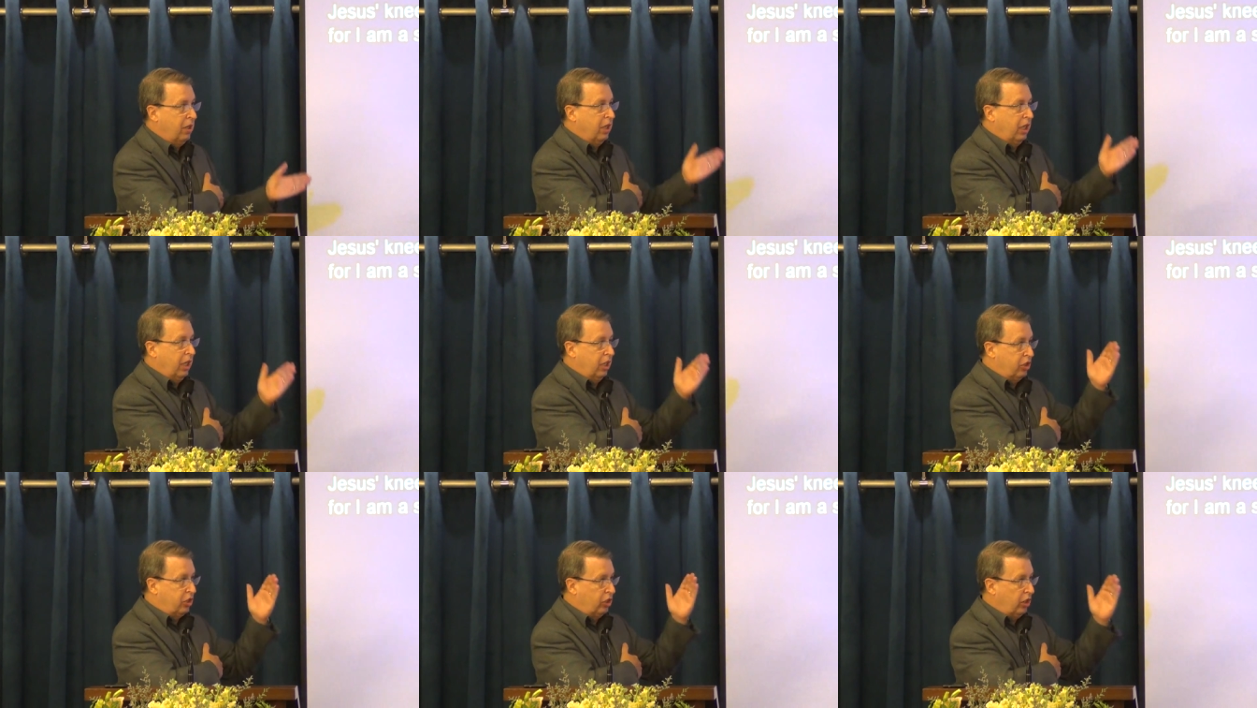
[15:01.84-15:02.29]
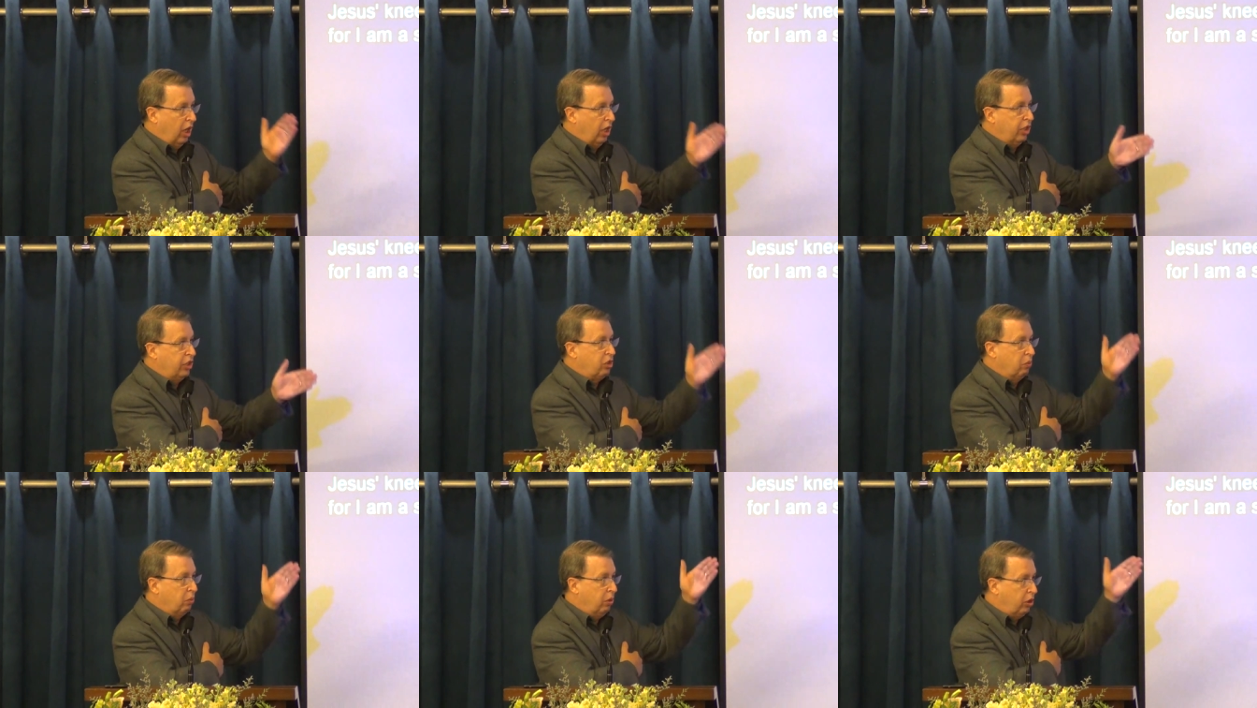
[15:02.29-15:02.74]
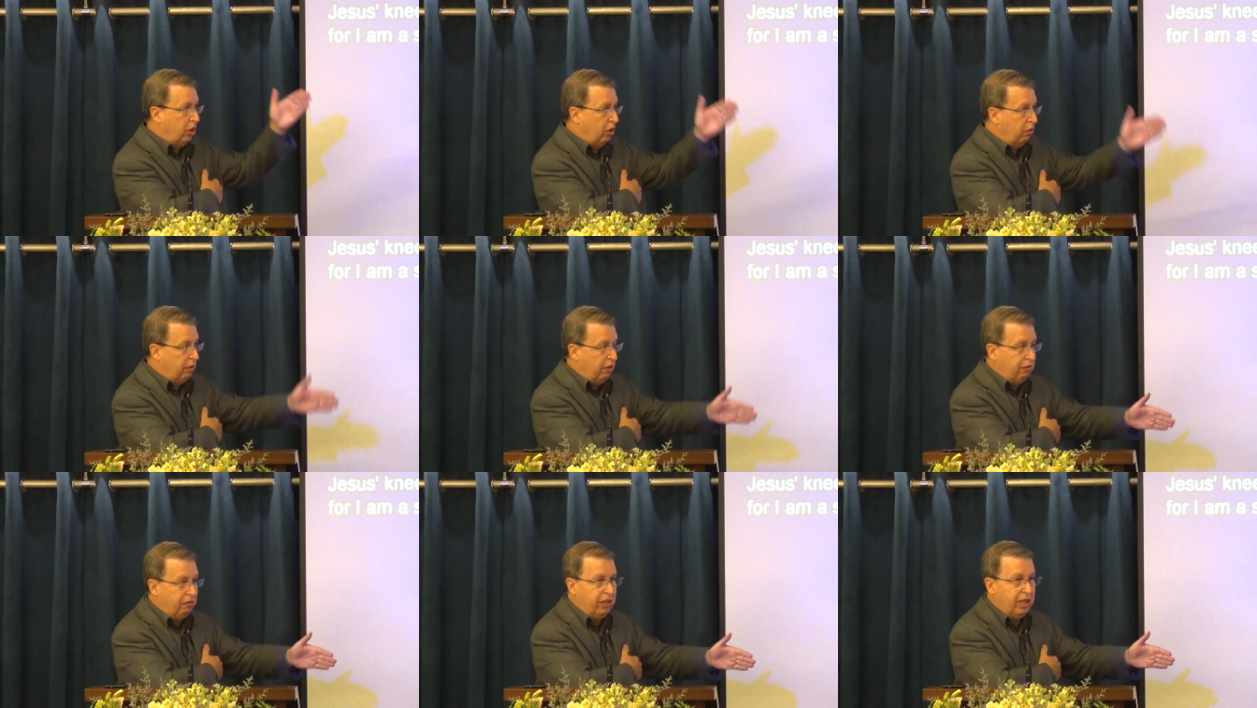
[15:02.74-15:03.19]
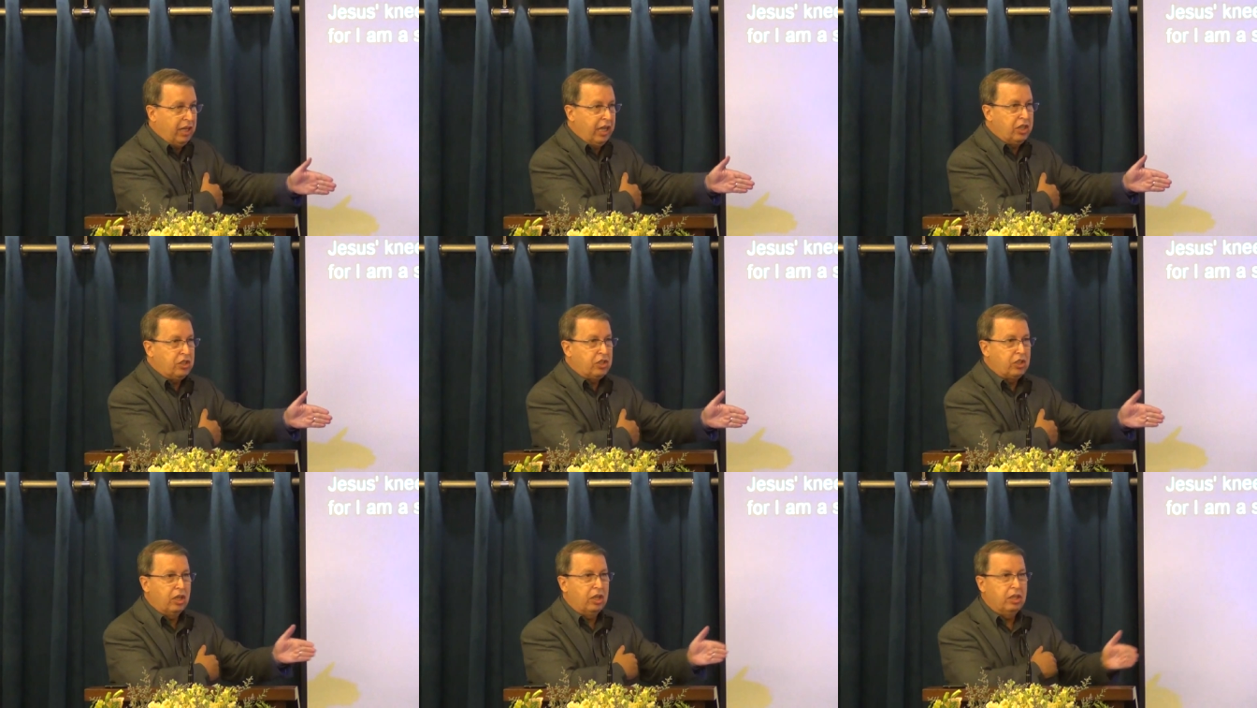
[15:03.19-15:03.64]
It starts with a
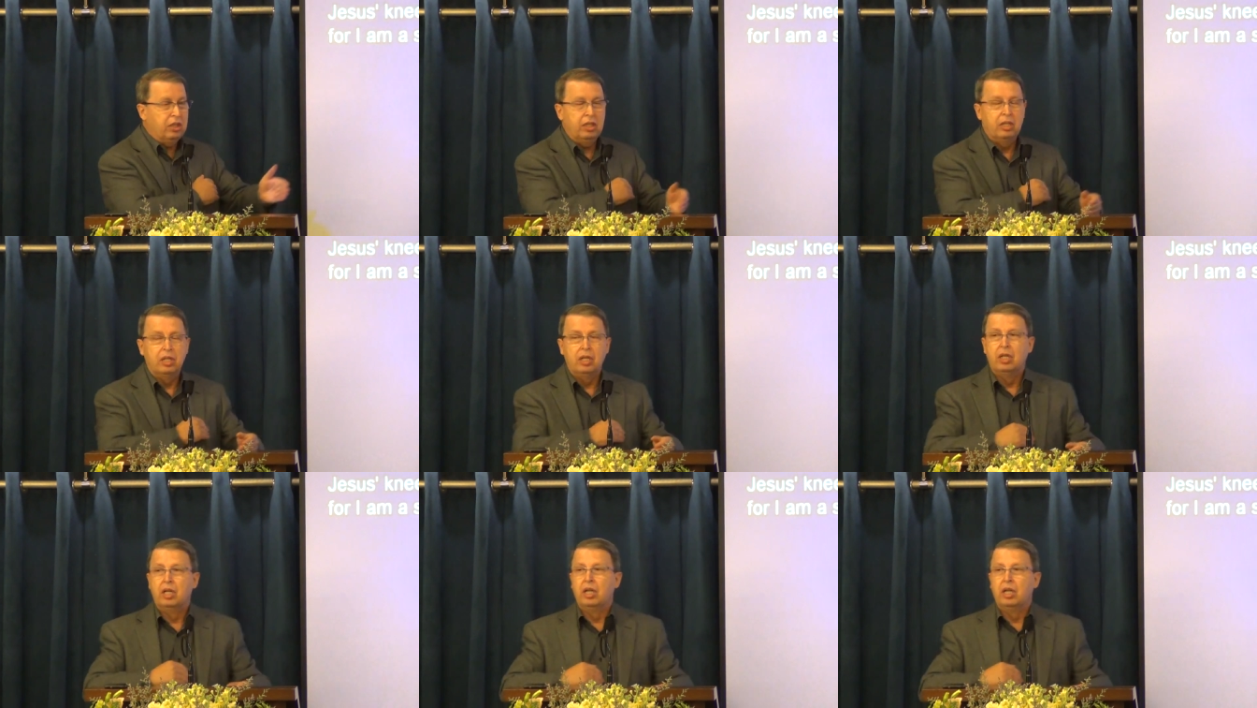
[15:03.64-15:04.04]
revelation,